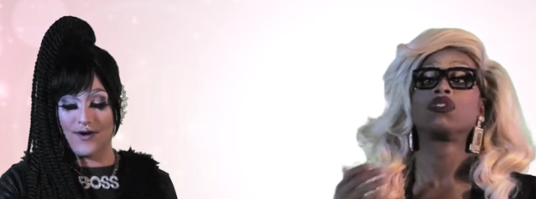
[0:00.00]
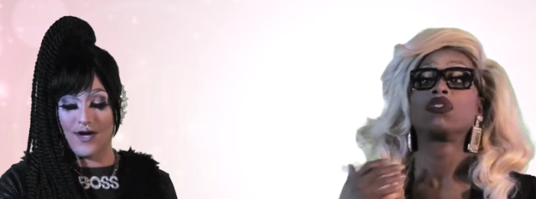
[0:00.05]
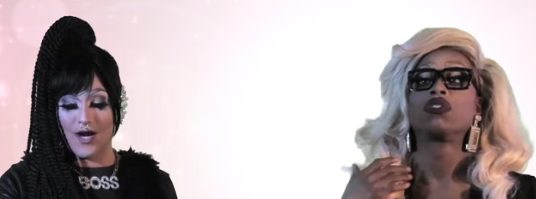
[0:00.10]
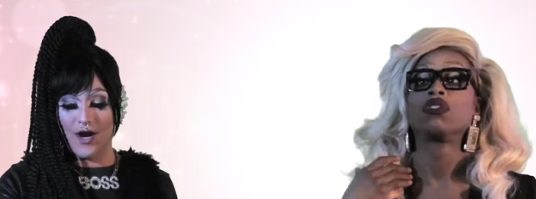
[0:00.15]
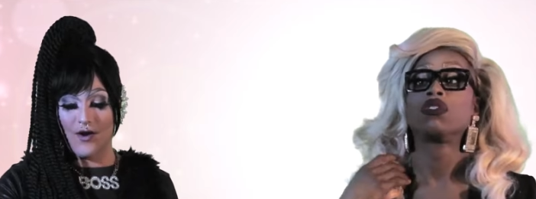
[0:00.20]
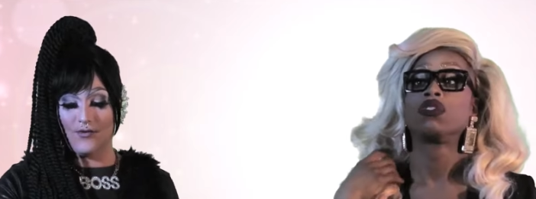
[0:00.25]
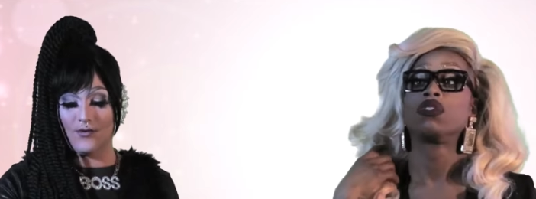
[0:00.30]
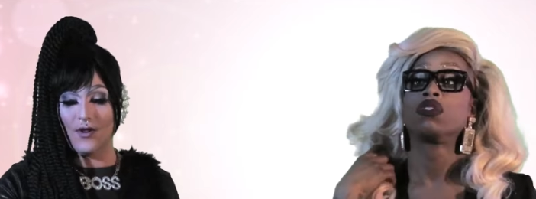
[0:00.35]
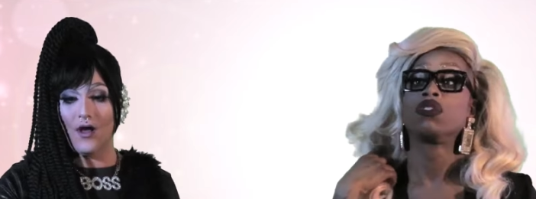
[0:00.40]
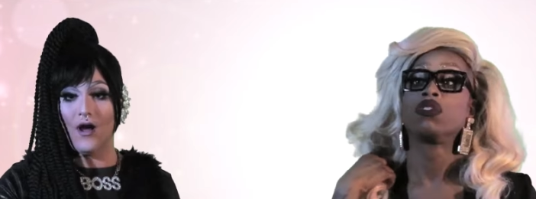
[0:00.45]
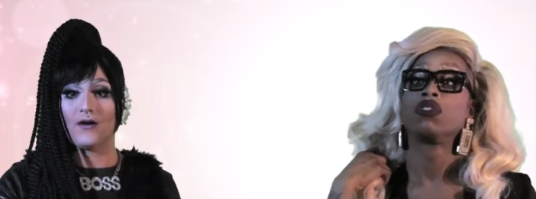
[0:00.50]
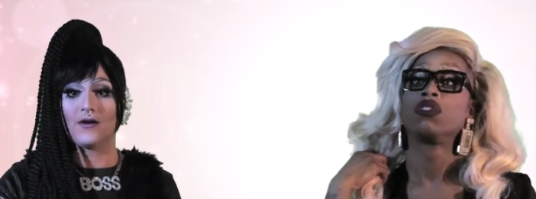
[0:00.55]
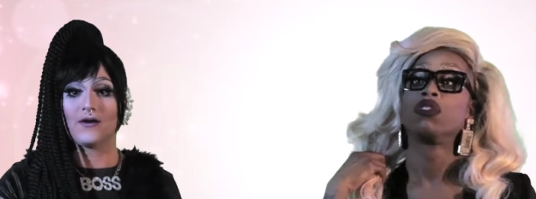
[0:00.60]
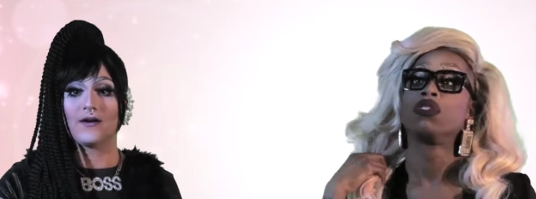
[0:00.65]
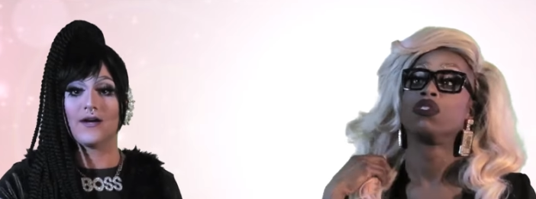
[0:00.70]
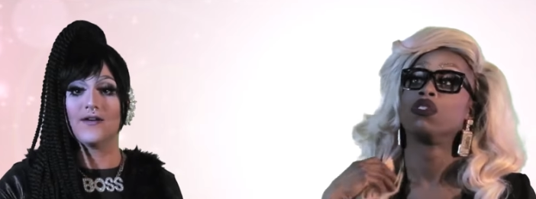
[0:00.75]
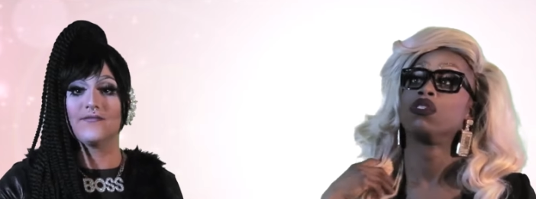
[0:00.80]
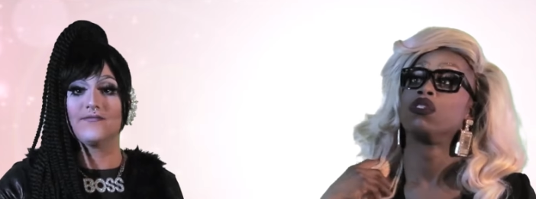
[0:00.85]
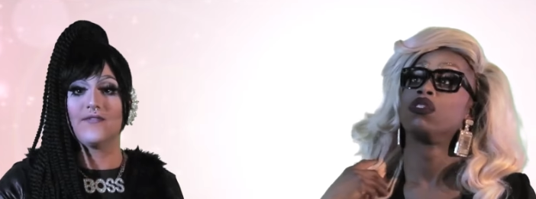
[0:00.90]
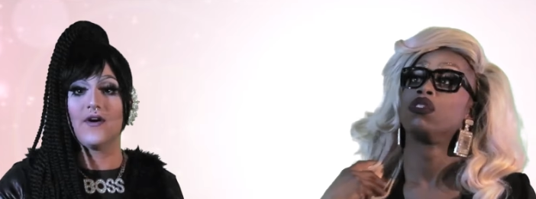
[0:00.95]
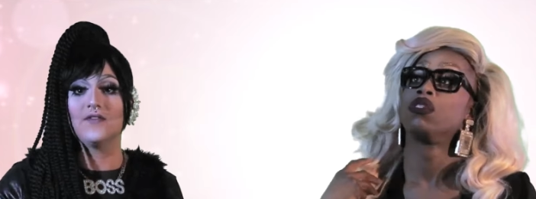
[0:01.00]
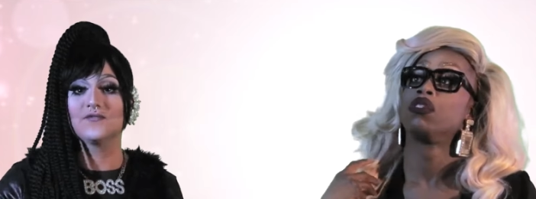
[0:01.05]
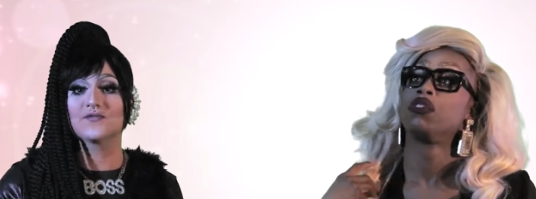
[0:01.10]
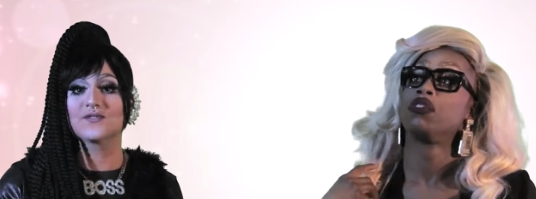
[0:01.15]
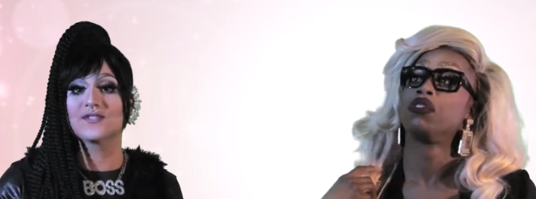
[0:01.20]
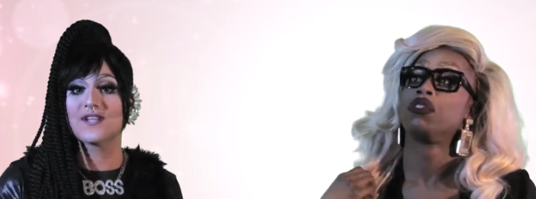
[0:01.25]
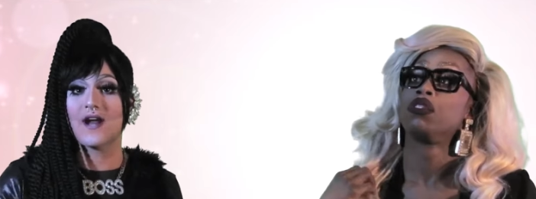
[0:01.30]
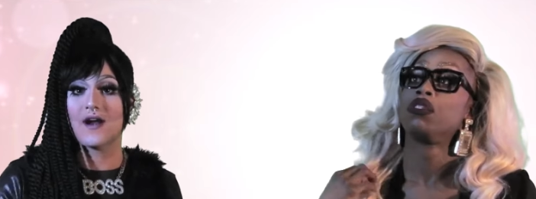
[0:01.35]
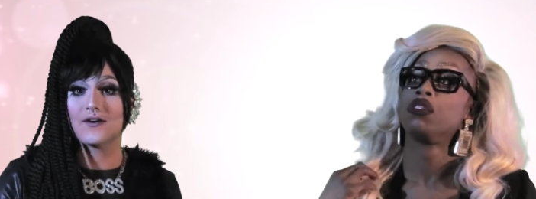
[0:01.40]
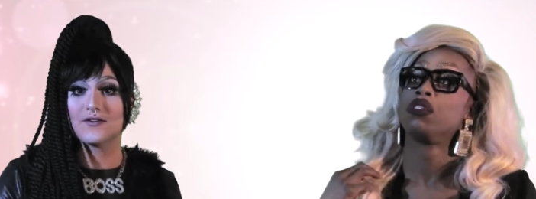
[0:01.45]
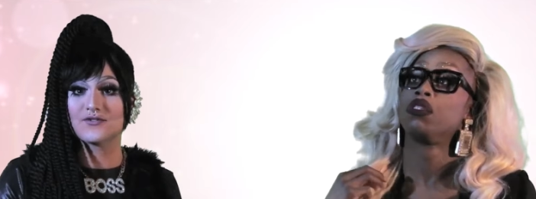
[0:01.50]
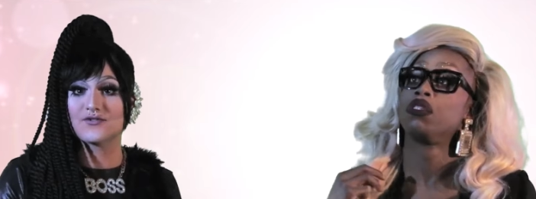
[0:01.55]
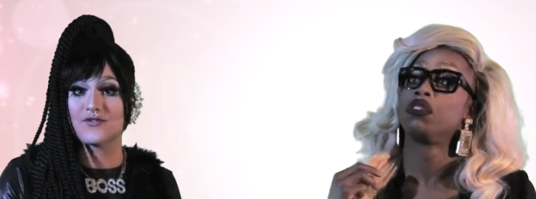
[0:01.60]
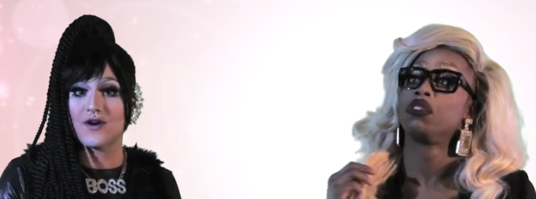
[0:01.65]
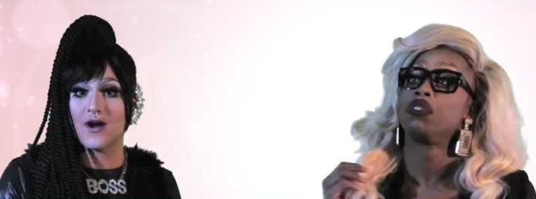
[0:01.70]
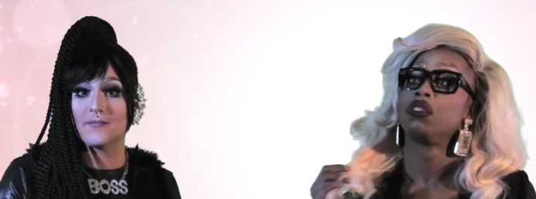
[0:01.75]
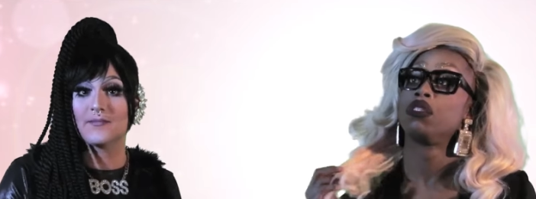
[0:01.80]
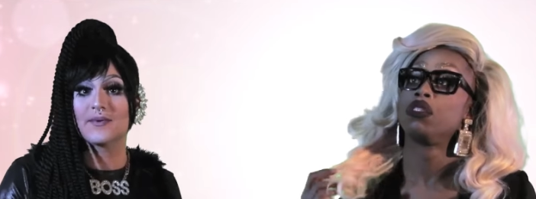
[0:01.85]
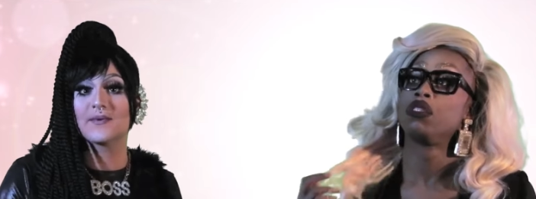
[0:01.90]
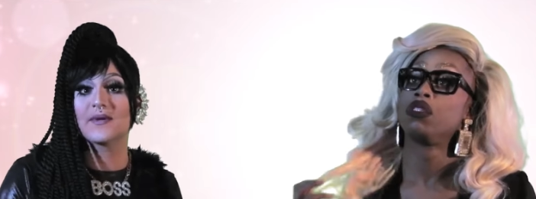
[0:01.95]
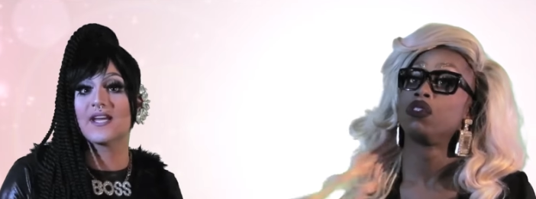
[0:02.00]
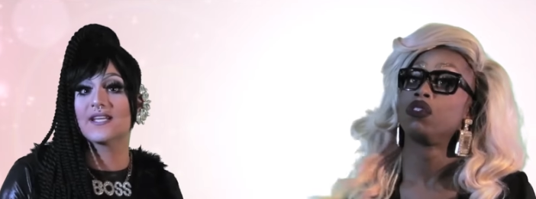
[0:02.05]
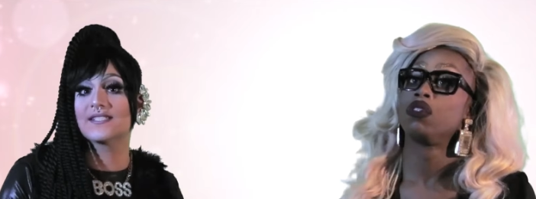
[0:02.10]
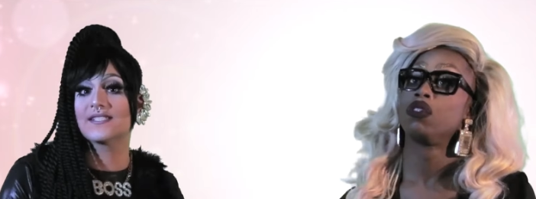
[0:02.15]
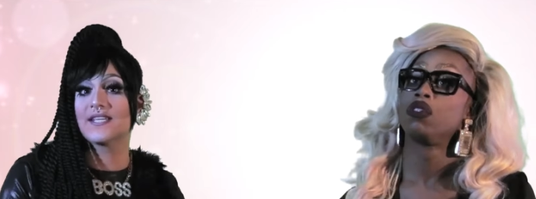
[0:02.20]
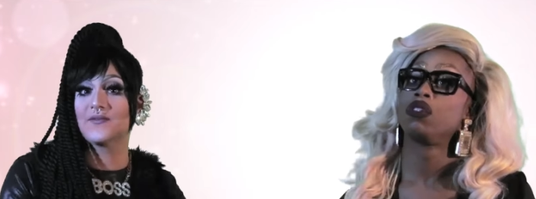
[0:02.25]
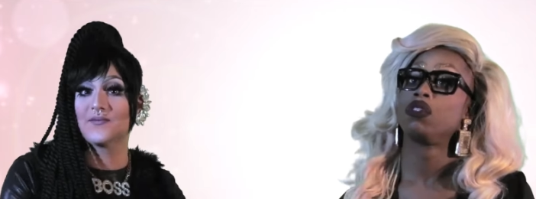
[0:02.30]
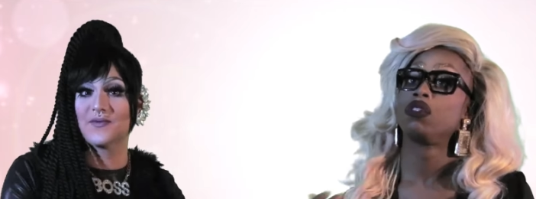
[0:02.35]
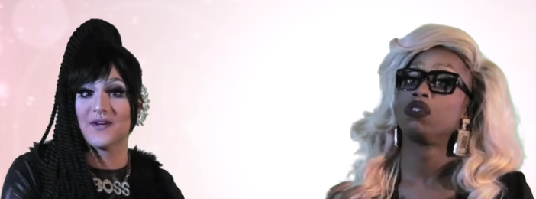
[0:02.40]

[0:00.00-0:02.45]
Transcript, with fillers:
Speaker 1: no longer involved with Donald Trump because he